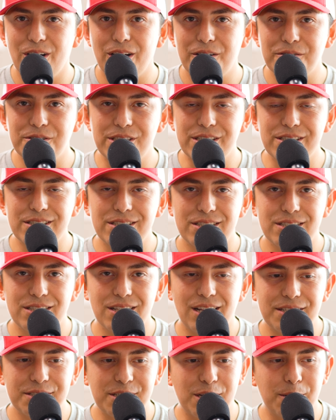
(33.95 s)
the off seasons the
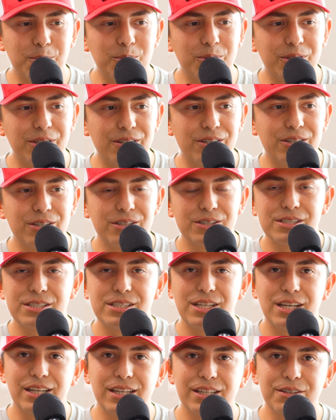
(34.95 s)
last couple of years
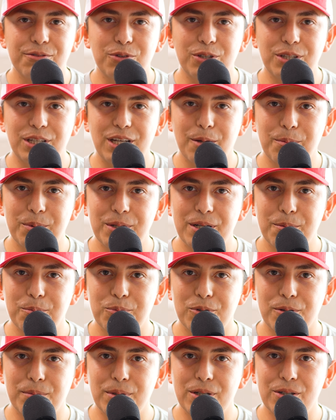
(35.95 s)
and really helping him
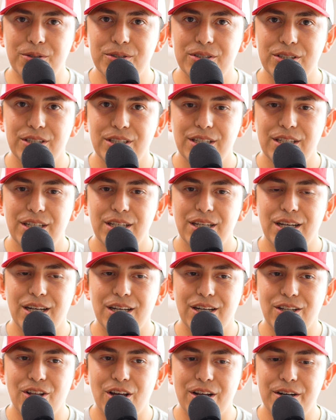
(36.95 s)
promote
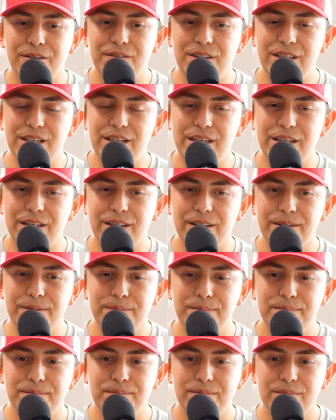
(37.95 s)
a lot of
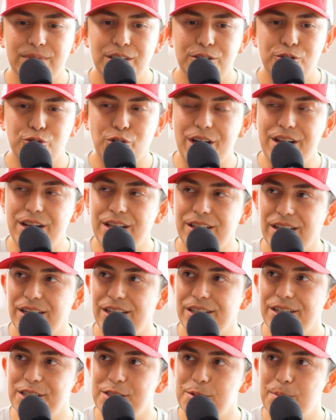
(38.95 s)
the training that
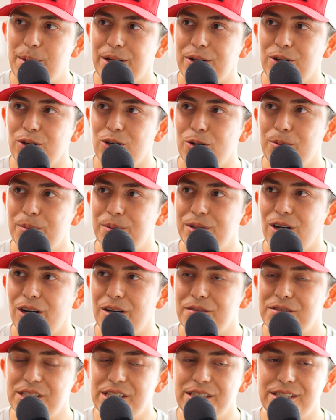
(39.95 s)
he does back home in the
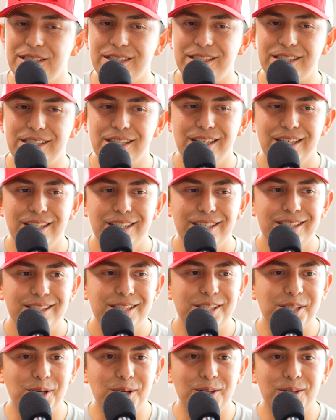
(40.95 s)
off seasons.
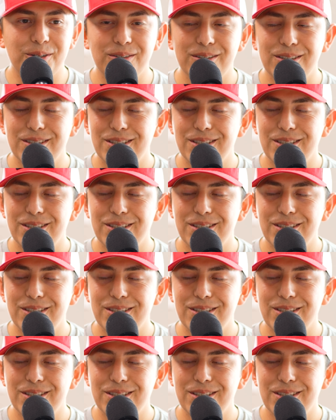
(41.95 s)
So